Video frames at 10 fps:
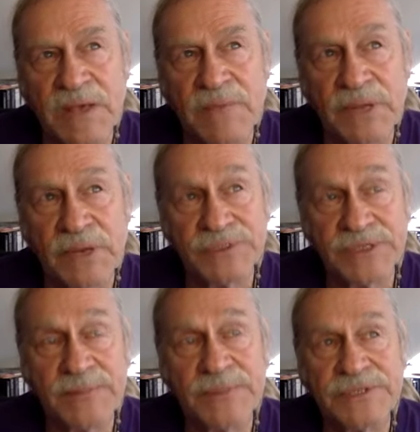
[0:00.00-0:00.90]
But it was an
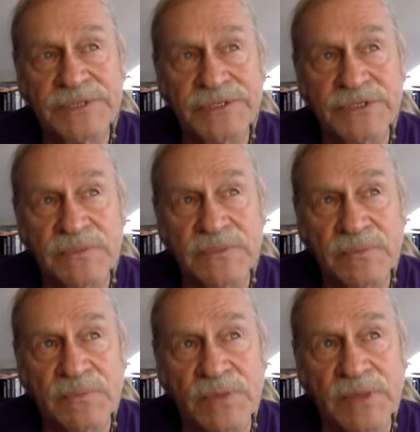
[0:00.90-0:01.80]
opposition
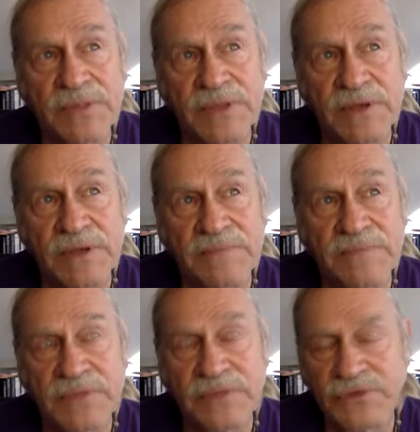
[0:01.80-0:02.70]
with the